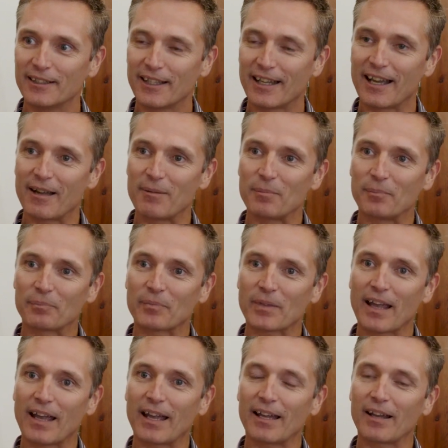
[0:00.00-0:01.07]
um,
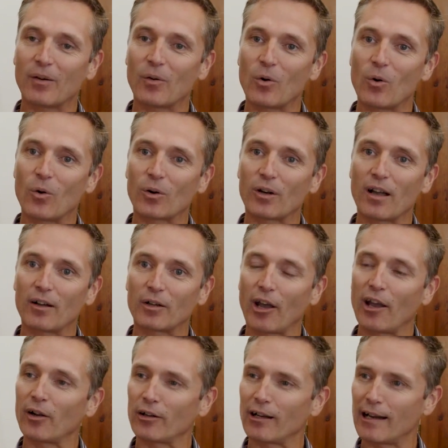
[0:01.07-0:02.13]
uh, or uh,
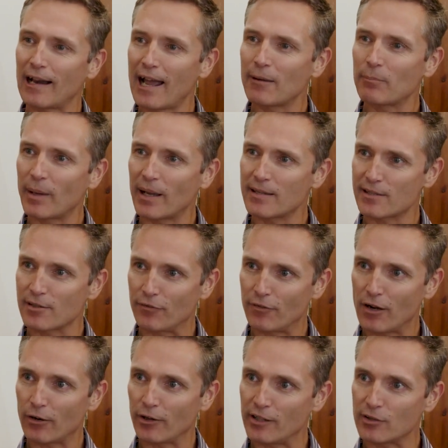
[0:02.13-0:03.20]
going on a land based
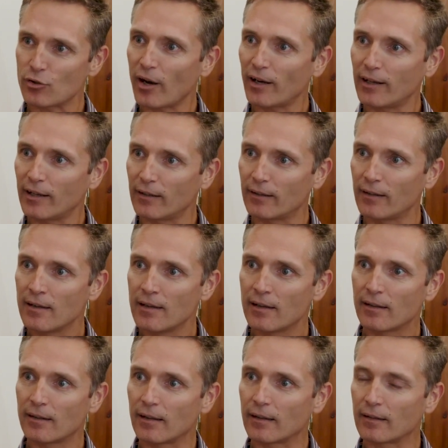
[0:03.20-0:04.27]
safari tracking
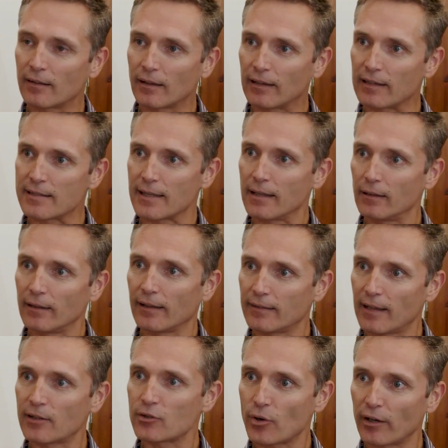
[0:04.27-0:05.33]
the, the, gazelle that
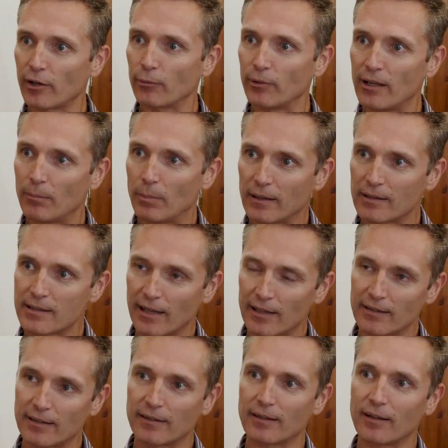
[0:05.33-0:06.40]
they're trying to
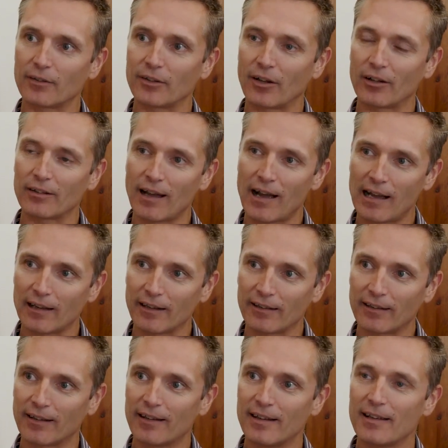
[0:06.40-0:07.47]
rehabilitate on the, on the
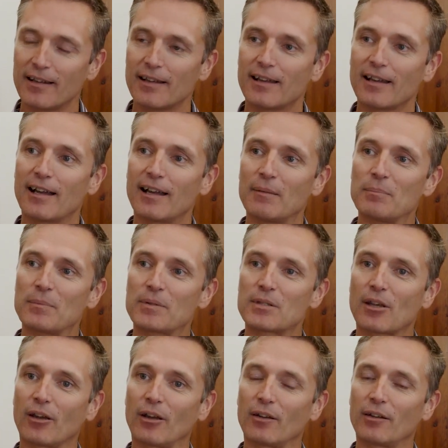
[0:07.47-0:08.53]
island. Um,
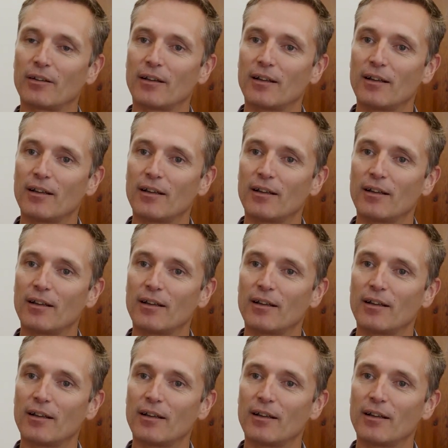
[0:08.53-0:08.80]
so,